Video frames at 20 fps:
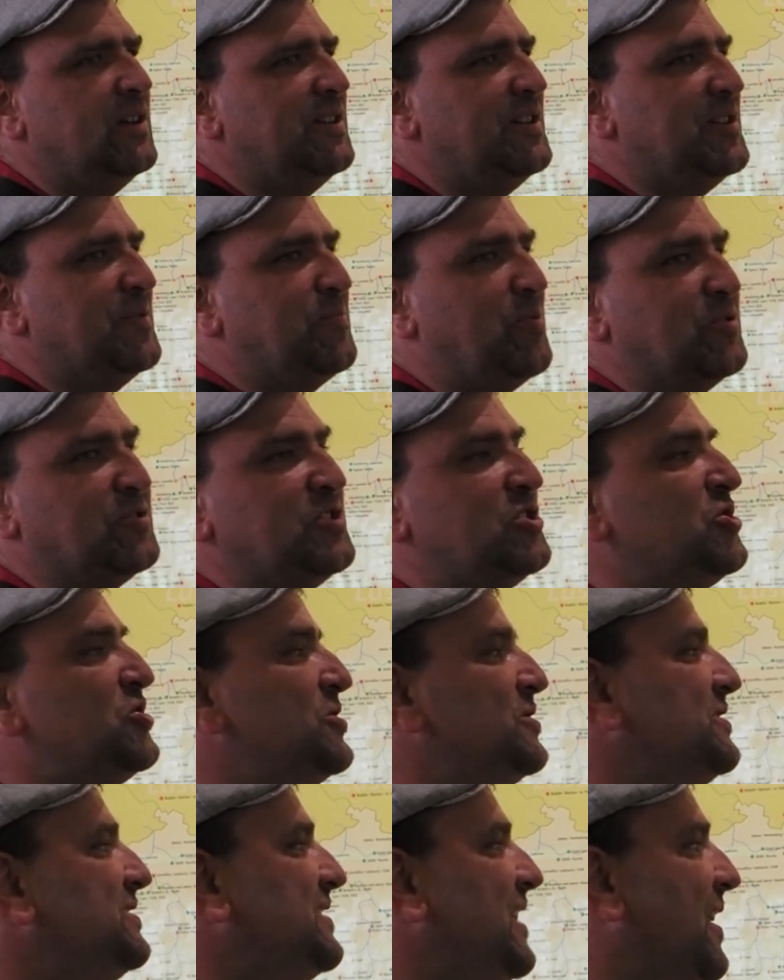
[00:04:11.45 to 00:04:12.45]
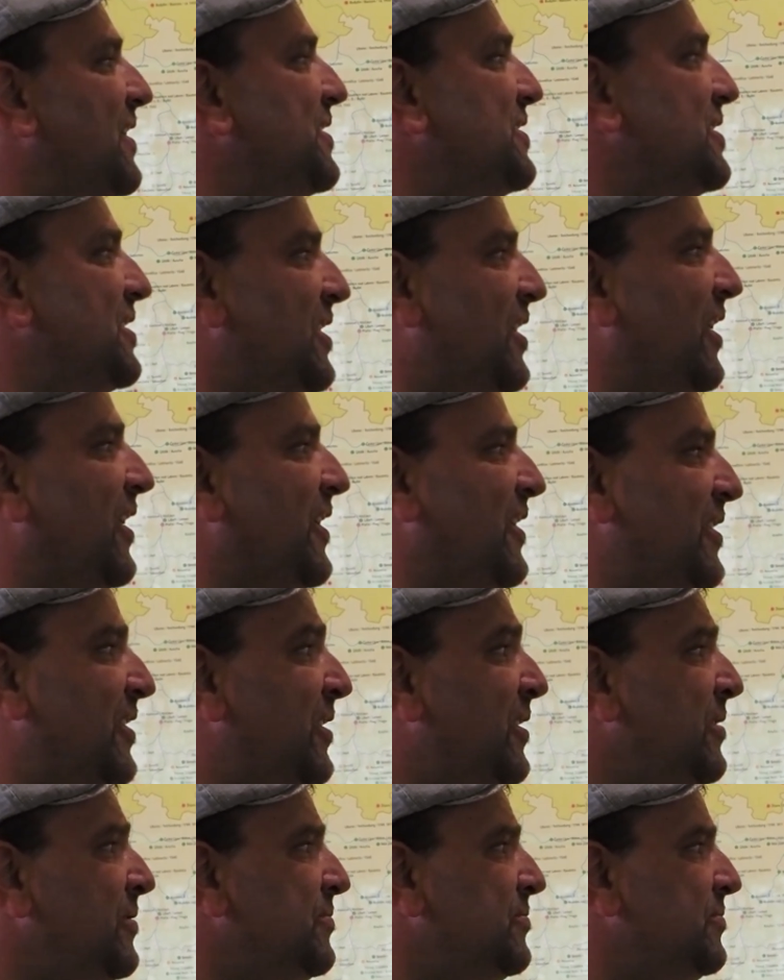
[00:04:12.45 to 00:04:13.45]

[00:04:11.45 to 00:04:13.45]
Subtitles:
the position started earlier,